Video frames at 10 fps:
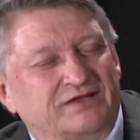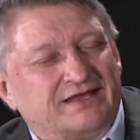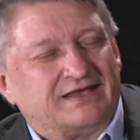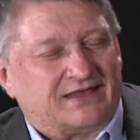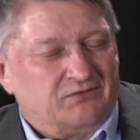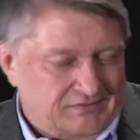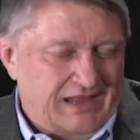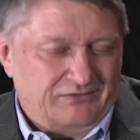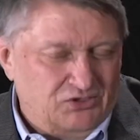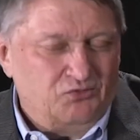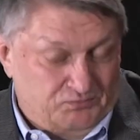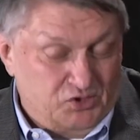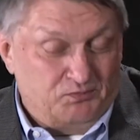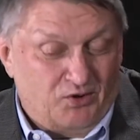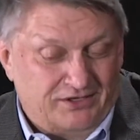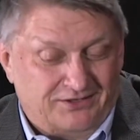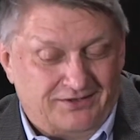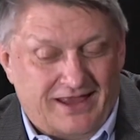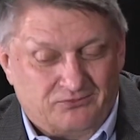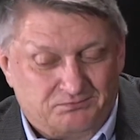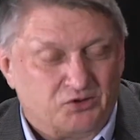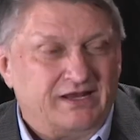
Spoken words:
when, and you pointed it out,